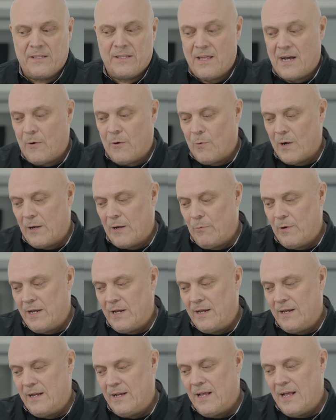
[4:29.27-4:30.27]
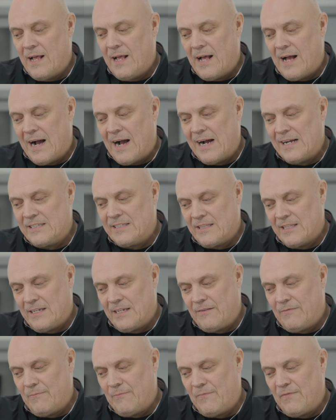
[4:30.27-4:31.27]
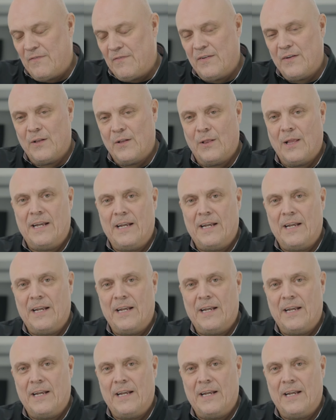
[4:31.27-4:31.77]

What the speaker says: That way we actually fill